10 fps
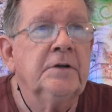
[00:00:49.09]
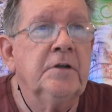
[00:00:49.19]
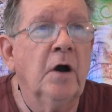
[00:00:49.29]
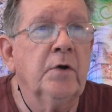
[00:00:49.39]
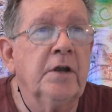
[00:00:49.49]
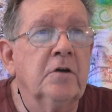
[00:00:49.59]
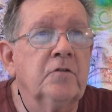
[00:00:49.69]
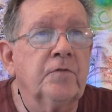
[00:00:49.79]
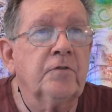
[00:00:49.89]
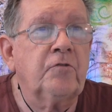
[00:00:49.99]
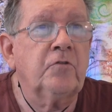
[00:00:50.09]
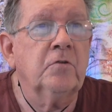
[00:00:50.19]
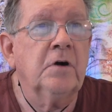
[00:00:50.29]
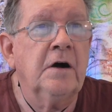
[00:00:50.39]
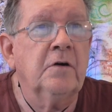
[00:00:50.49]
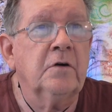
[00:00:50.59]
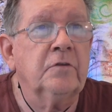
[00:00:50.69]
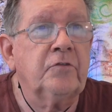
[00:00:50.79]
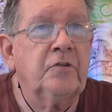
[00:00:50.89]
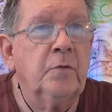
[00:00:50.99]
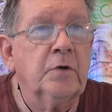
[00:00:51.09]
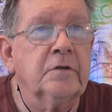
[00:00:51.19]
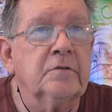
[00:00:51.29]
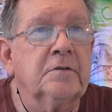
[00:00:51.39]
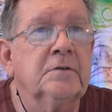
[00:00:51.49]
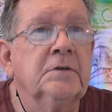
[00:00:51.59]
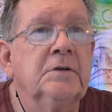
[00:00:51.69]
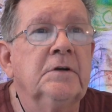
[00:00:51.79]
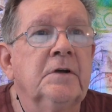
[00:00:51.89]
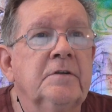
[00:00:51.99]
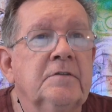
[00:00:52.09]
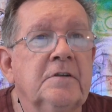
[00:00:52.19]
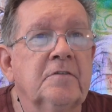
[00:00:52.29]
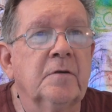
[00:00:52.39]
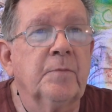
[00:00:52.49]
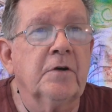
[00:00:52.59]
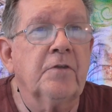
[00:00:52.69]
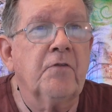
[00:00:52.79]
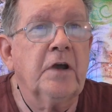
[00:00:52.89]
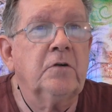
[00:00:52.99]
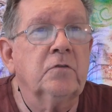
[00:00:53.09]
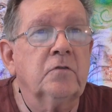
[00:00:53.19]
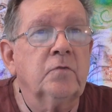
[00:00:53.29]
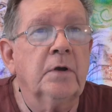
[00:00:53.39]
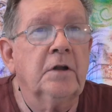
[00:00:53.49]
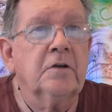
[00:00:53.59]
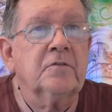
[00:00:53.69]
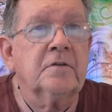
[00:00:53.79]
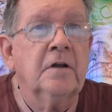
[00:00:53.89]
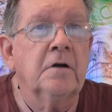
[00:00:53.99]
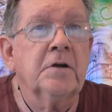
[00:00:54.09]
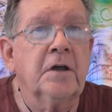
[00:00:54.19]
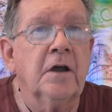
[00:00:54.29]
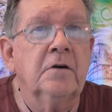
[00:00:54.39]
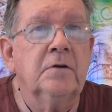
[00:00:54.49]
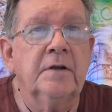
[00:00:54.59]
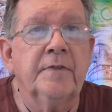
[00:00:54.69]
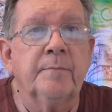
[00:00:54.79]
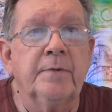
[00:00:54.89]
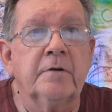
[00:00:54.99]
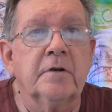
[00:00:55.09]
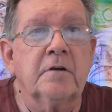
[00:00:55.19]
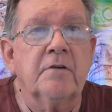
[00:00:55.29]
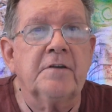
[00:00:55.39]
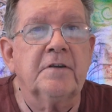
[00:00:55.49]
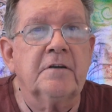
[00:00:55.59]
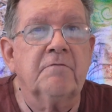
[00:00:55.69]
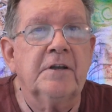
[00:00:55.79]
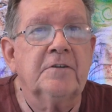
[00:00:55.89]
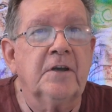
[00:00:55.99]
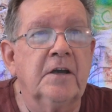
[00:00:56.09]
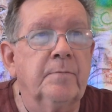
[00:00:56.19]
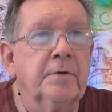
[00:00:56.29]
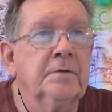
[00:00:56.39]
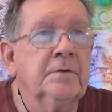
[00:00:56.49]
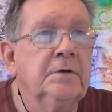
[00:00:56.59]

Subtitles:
No one knows for sure how old she was, since her birth records were lost long ago in the bureaucratic red tape.